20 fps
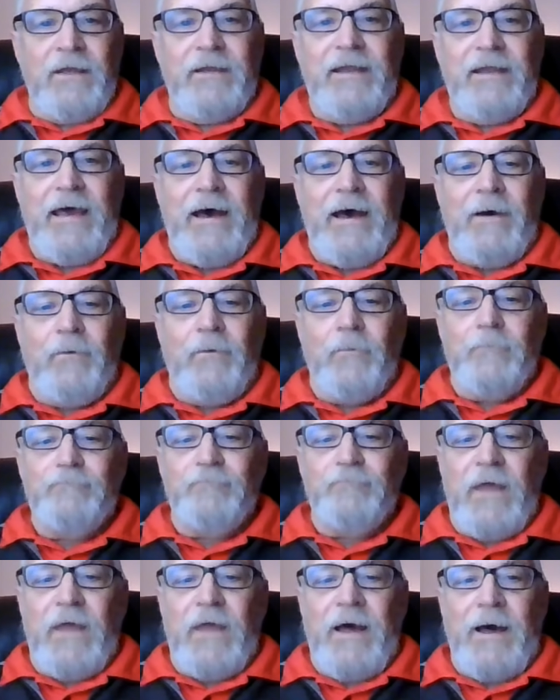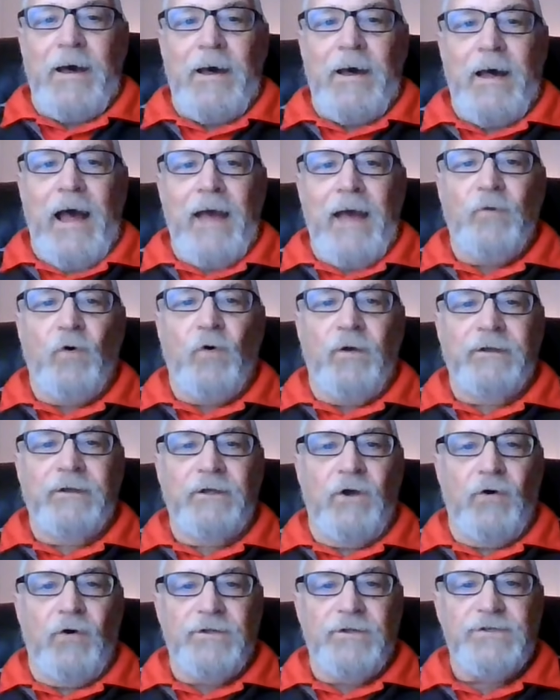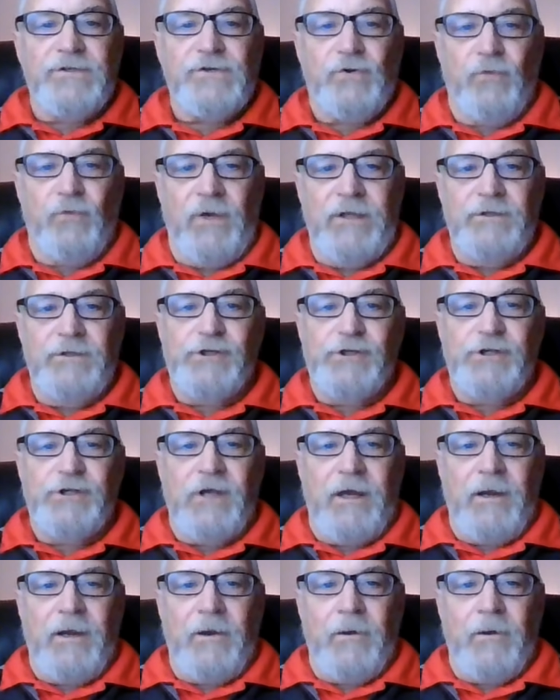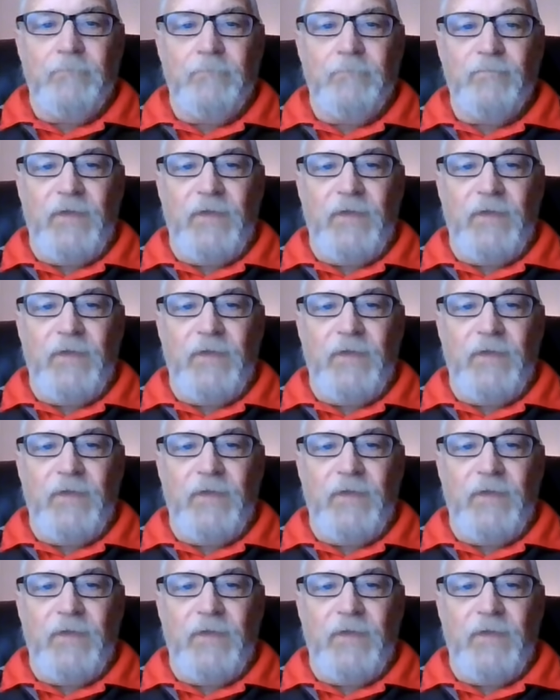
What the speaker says: Now, I'm going to go to screen share,